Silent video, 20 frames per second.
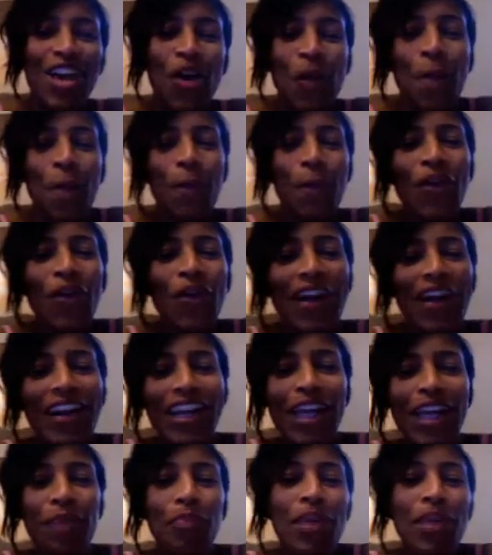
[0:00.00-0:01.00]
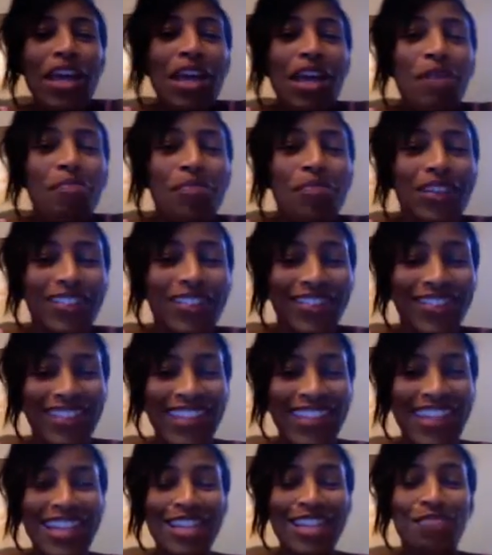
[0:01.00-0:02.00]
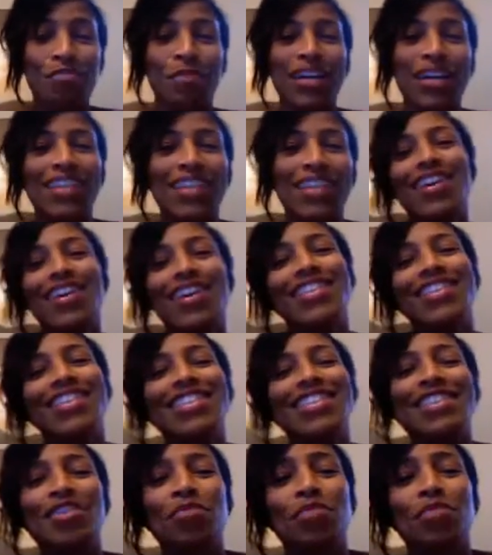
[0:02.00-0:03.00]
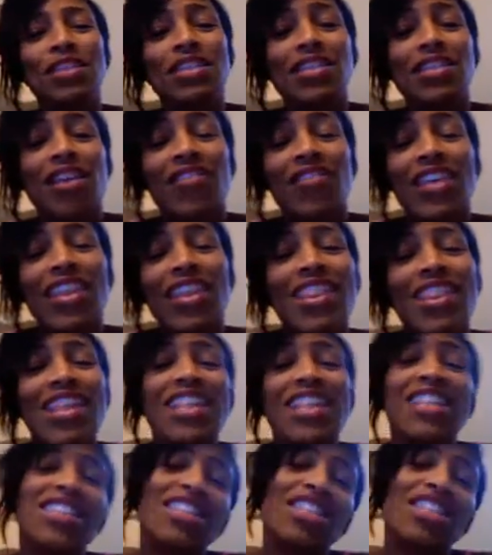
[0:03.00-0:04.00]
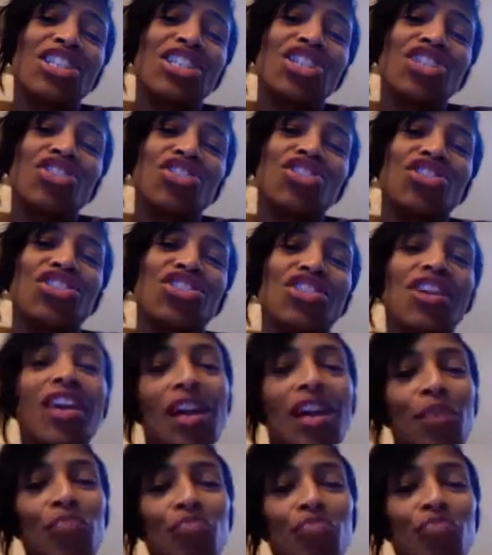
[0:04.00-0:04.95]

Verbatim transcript: Good morning, people. It is Monday, December 7th, and this is your Shuddup